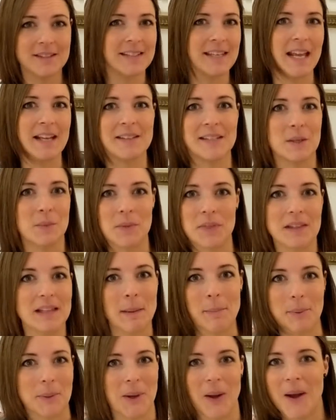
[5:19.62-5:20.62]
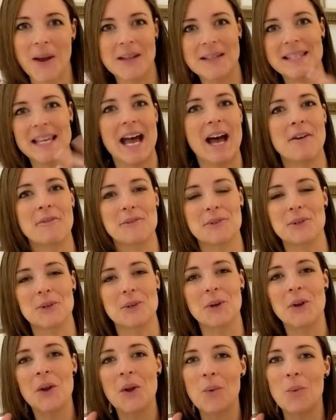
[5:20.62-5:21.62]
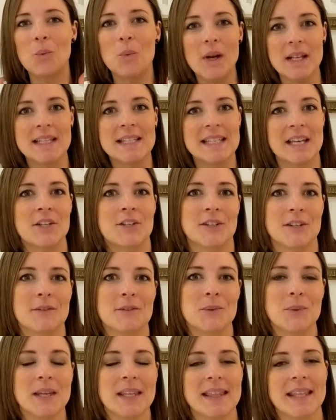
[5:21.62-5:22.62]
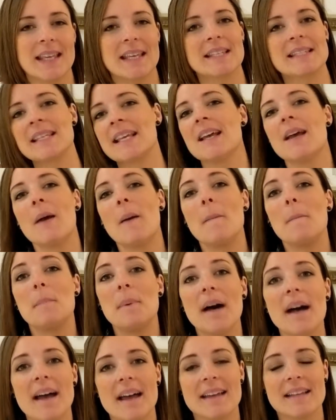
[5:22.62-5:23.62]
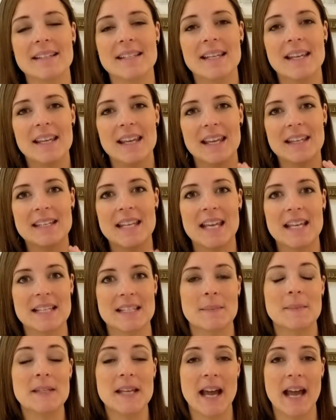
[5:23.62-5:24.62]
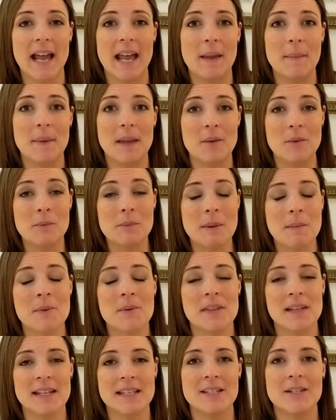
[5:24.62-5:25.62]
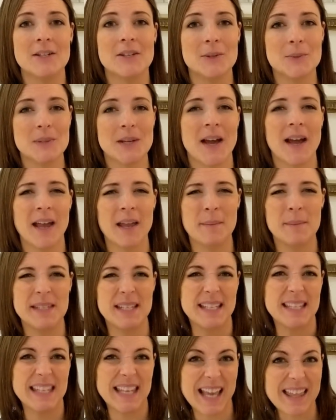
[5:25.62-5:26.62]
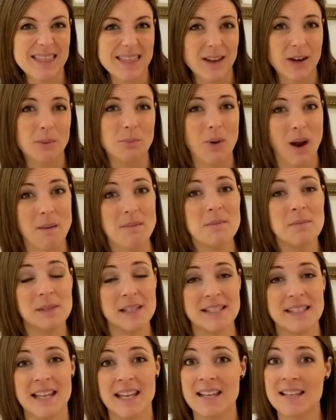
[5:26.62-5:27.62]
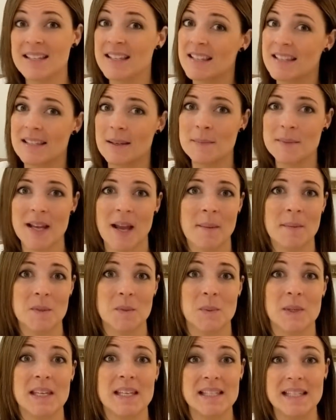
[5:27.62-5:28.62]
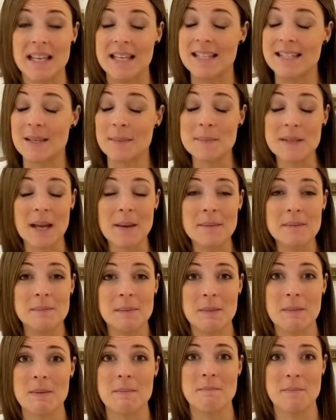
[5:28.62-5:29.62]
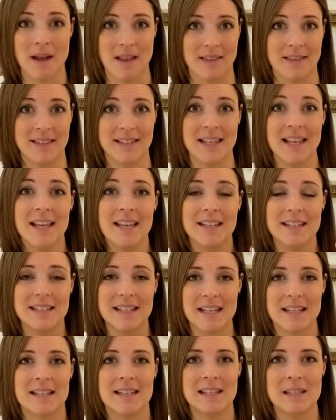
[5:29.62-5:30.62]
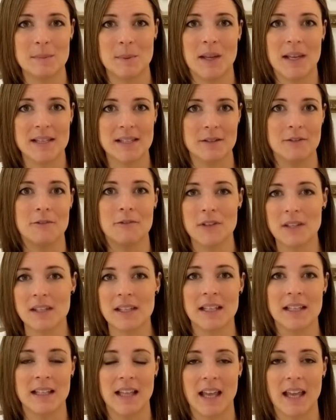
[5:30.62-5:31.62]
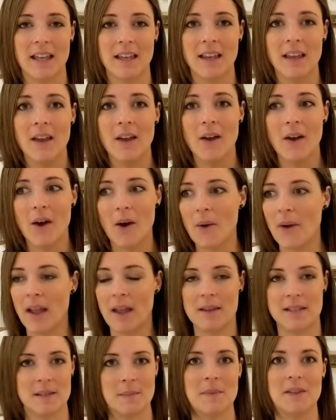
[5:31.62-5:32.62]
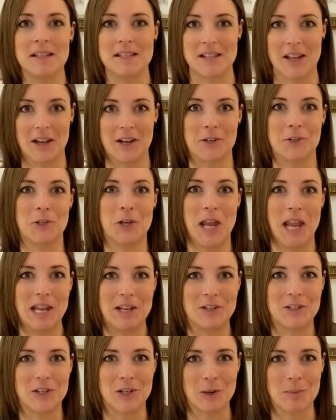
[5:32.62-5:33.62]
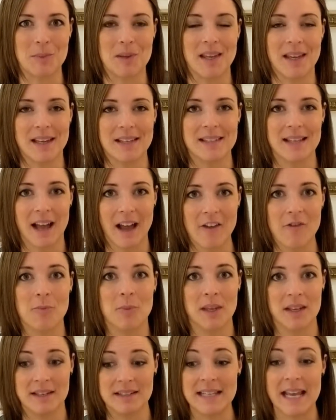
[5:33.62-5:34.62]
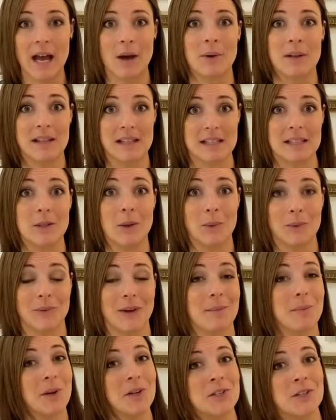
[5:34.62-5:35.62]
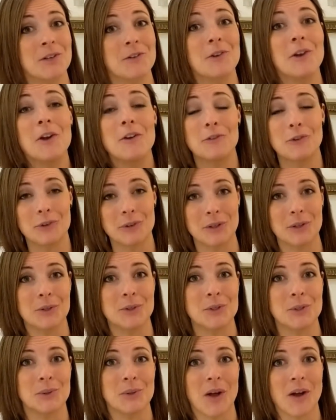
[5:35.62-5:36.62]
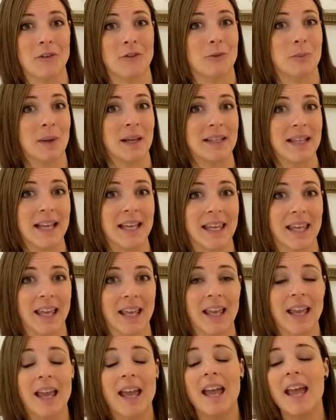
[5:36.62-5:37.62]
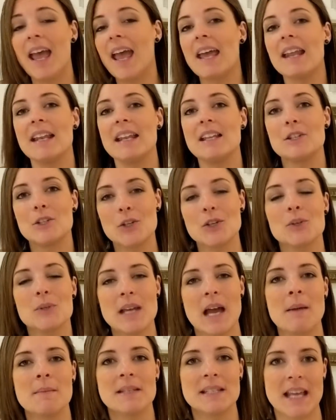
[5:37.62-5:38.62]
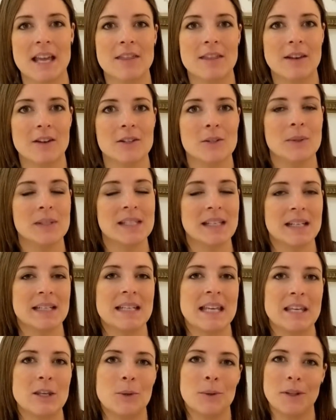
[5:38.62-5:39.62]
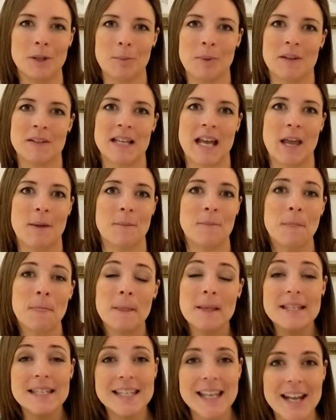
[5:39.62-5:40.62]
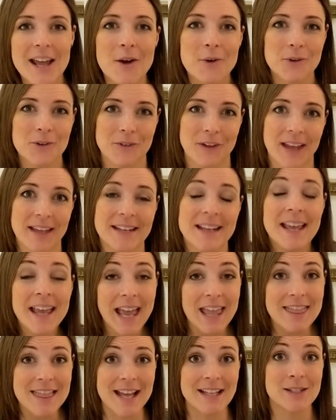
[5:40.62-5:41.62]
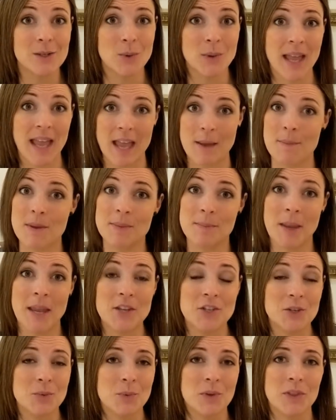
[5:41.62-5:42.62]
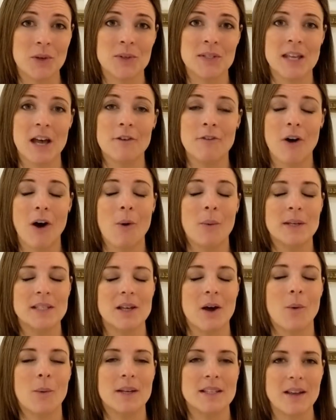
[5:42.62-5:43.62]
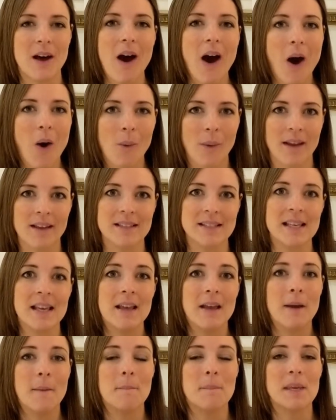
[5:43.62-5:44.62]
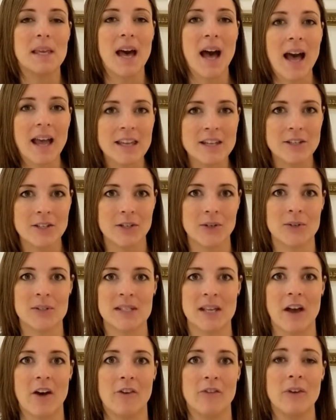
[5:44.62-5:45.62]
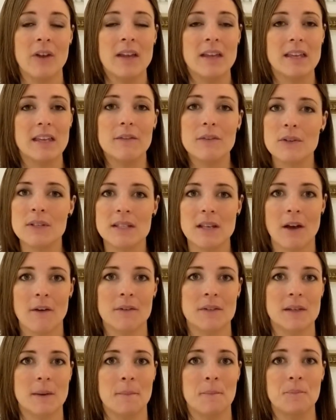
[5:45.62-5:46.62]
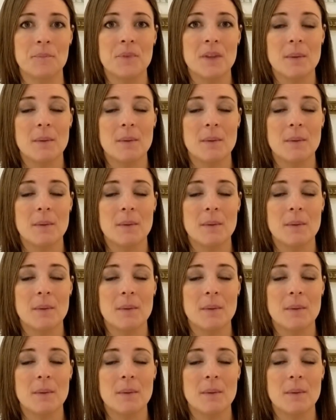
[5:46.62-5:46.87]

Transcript: dancing with the leprechauns after one session of doing this, but it takes some time, and remember that it took you time to get there, probably days, sometimes weeks, sometimes maybe months, to get to this place of feeling like, okay, something's got to change here because I've been down in this low vibration for a little too long for my liking. And it took you time to get there, so it's going to take you a little bit of time to get out of it. And that's okay. Be patient with yourself. Always, always, always. Be kind to yourself. Give yourself some